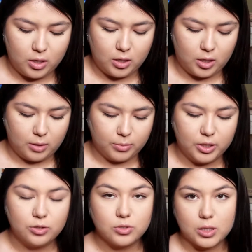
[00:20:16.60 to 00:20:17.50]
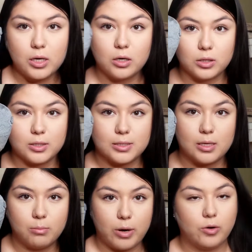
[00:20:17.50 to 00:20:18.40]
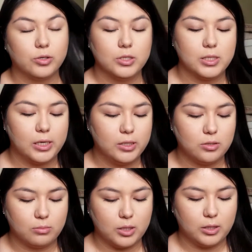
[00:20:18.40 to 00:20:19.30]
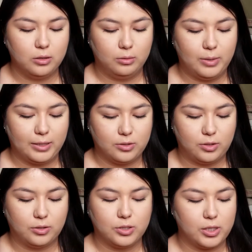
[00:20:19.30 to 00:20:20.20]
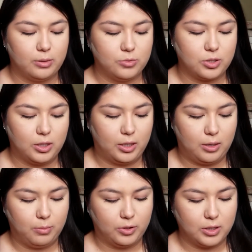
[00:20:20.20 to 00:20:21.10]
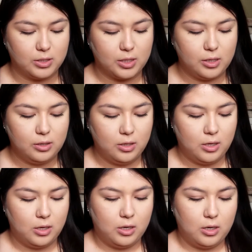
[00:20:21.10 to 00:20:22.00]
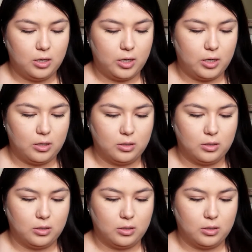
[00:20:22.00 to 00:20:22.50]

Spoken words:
And I'm gonna use that on the same powder side, so I'm not gonna go back to the other side. I'm just gonna keep on this side. And